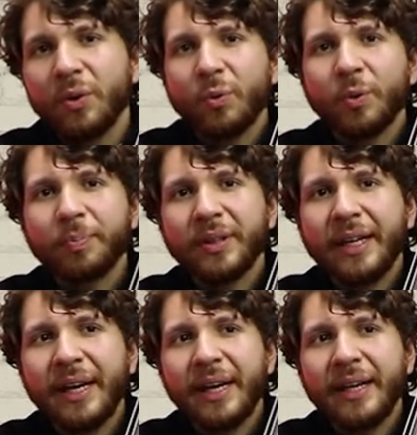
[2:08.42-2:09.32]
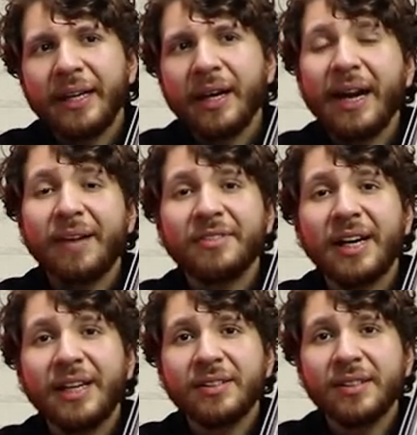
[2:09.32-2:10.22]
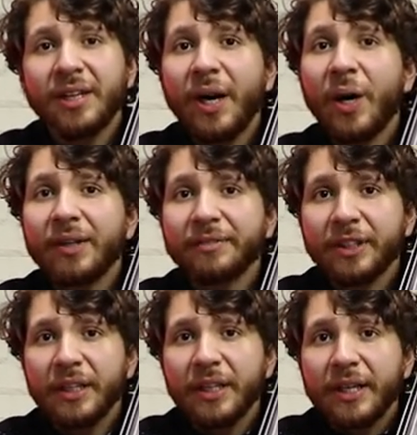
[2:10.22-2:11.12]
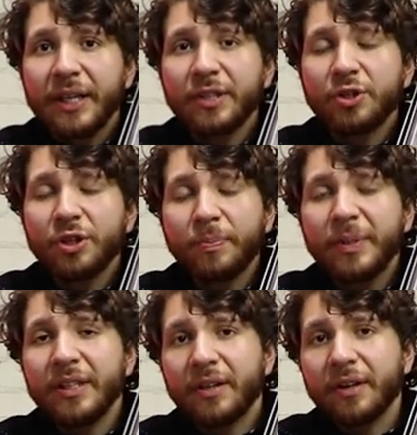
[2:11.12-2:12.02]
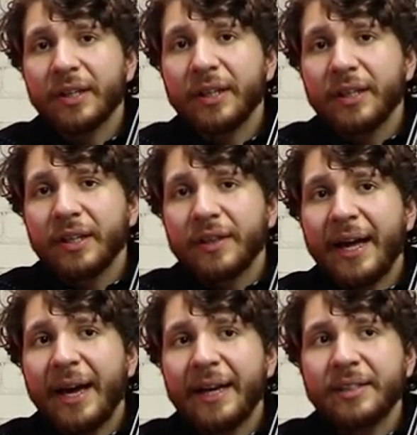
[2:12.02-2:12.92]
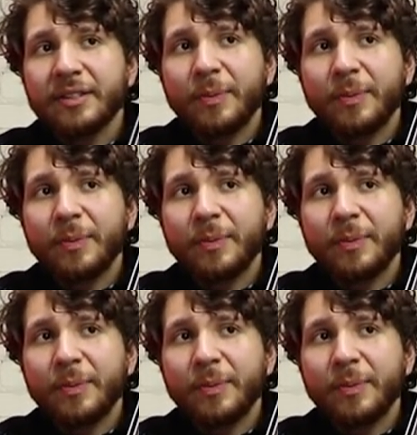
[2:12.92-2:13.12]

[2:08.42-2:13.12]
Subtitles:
will play a half size. However, it should be noted that